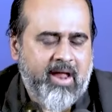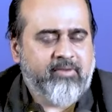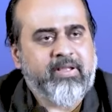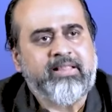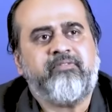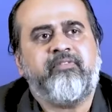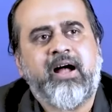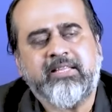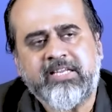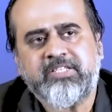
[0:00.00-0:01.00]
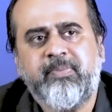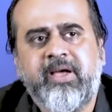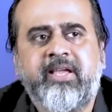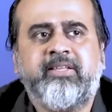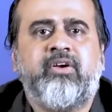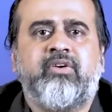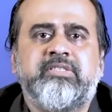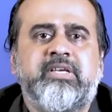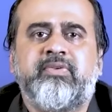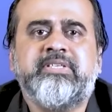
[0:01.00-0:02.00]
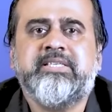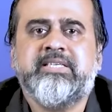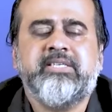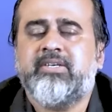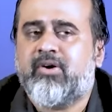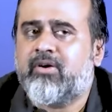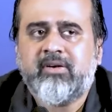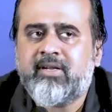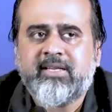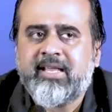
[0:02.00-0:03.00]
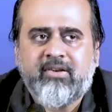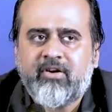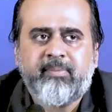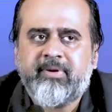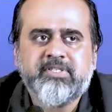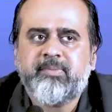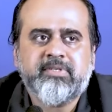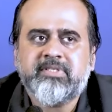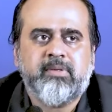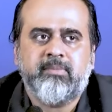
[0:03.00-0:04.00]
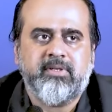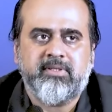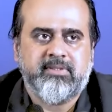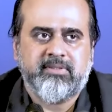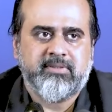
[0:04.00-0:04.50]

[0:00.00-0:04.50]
And when the father is bearing the consequences, the daughter cannot be responsible.